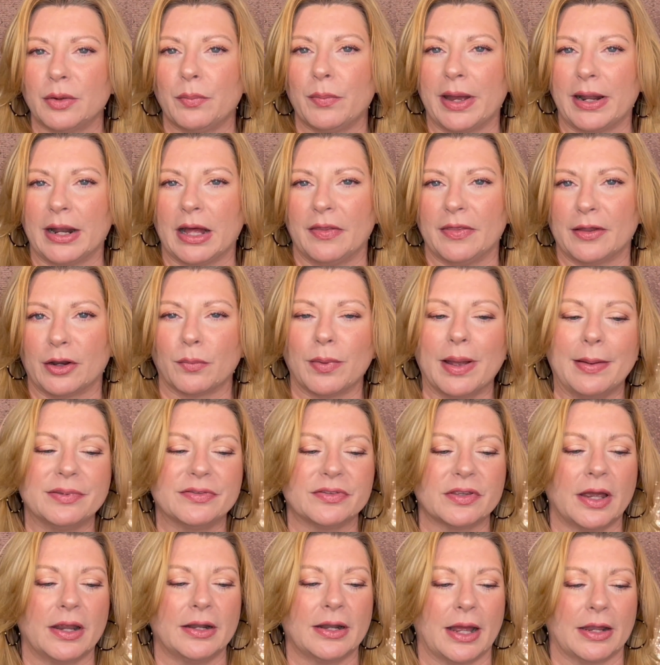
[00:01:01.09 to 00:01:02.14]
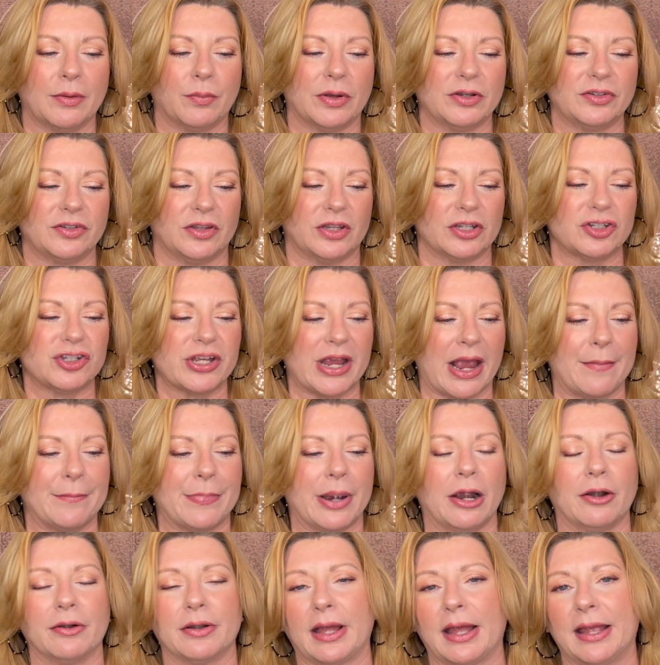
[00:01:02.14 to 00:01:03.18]
went on their website, I went to the chat
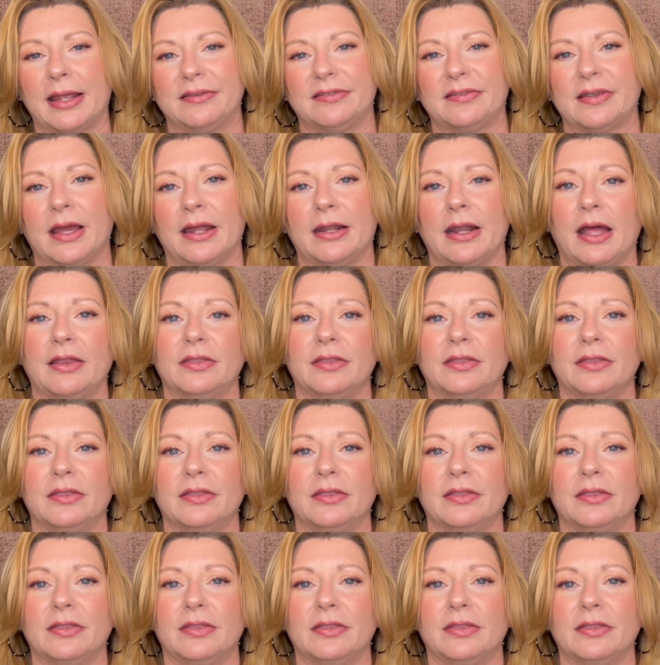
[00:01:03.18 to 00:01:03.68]
part and I said,